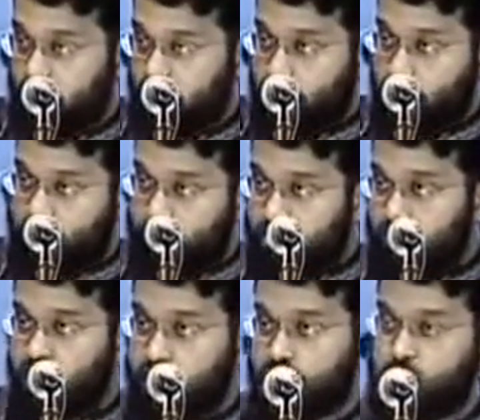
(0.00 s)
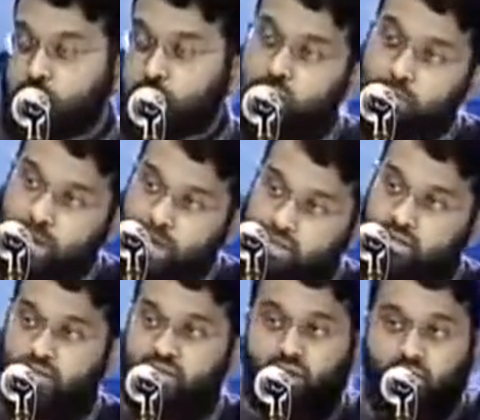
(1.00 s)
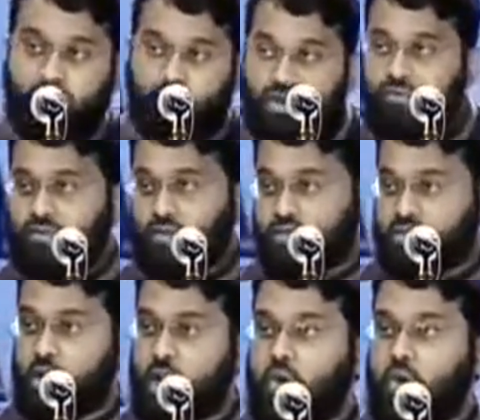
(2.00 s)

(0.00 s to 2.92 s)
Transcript: And there's a difference between repentance and forgiveness.